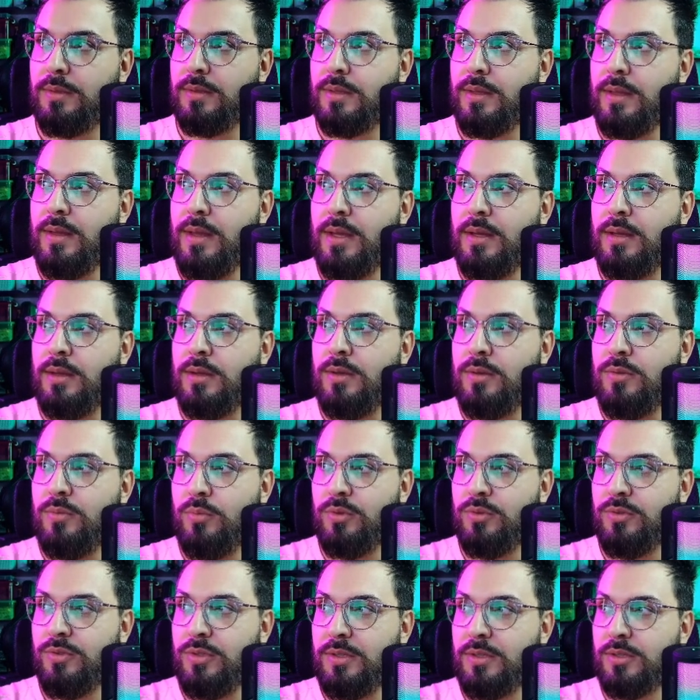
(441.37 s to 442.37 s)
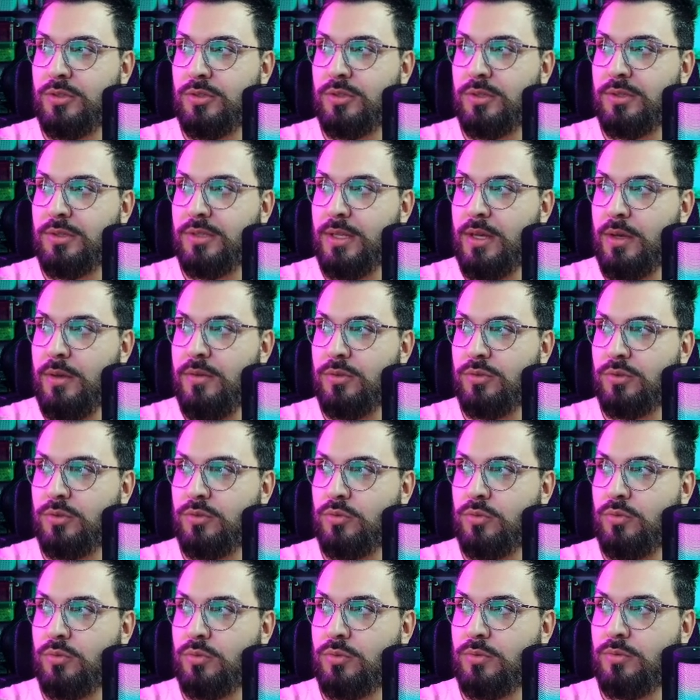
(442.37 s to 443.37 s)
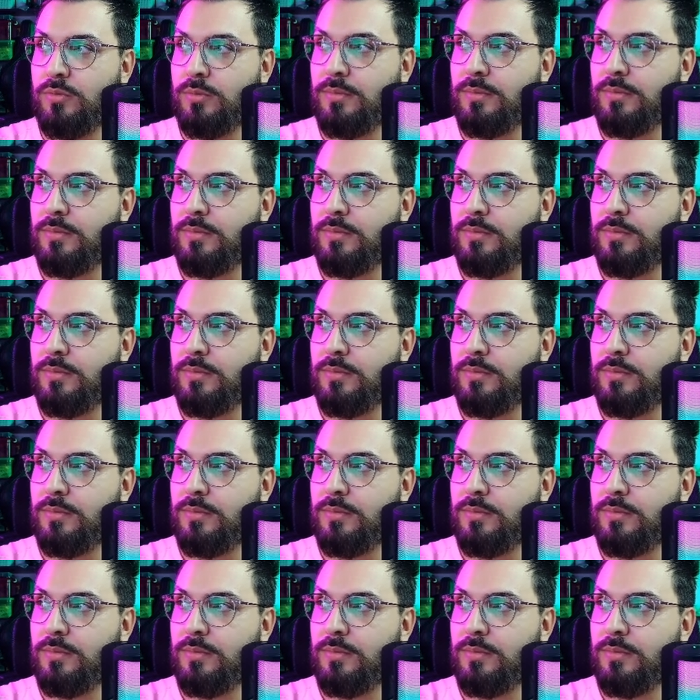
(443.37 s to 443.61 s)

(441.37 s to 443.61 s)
Here it will teach us how to